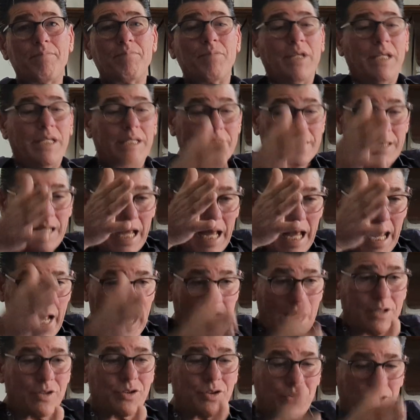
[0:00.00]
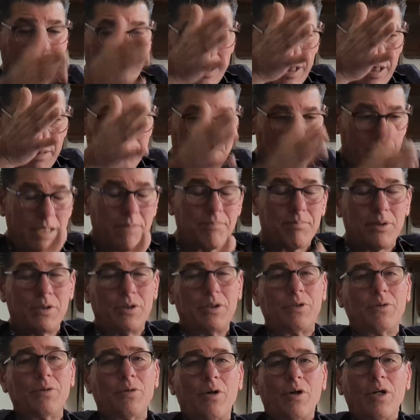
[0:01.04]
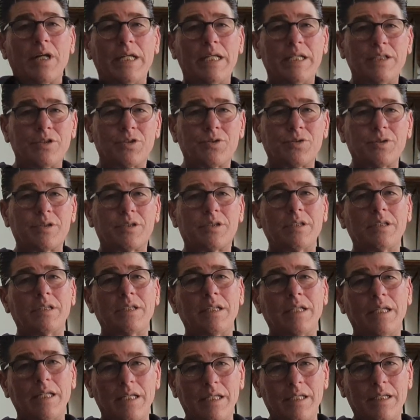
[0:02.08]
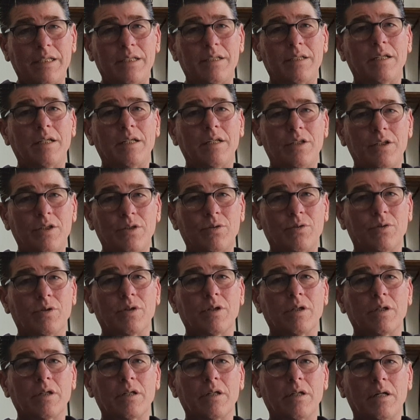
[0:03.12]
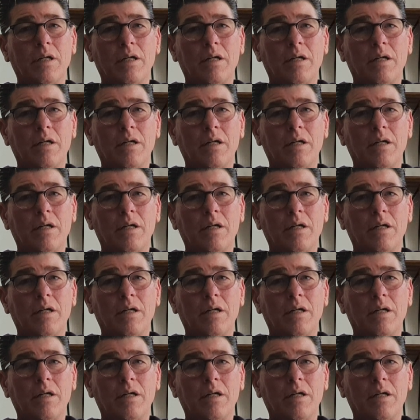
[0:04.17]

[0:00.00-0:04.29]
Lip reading: is actually people who are interested in your